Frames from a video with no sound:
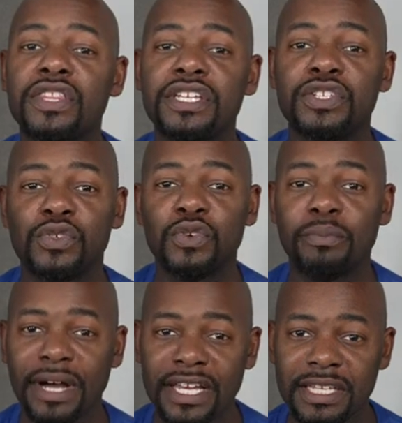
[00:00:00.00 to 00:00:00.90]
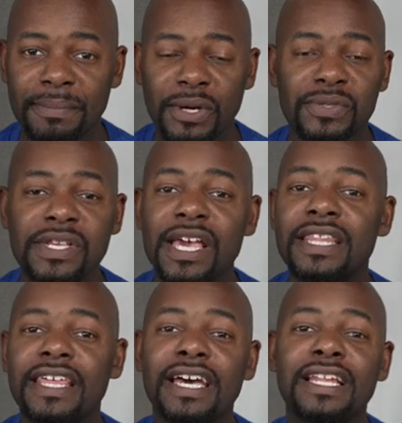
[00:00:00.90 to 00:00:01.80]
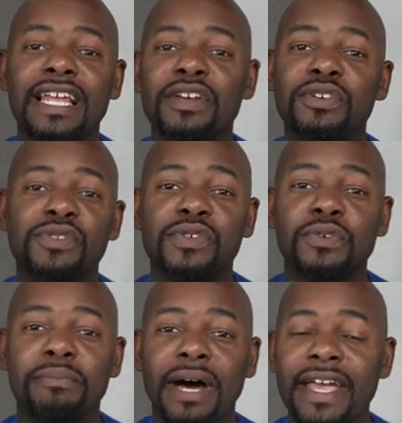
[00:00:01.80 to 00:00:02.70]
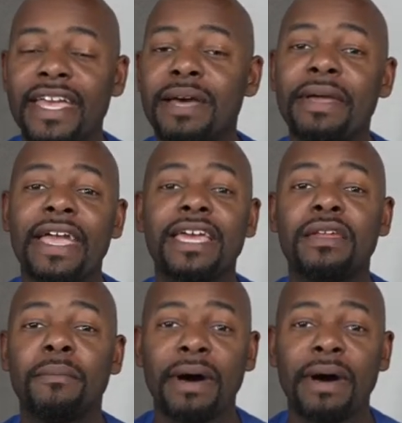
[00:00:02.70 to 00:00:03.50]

the dual binding posts. They allow you to bi-amp and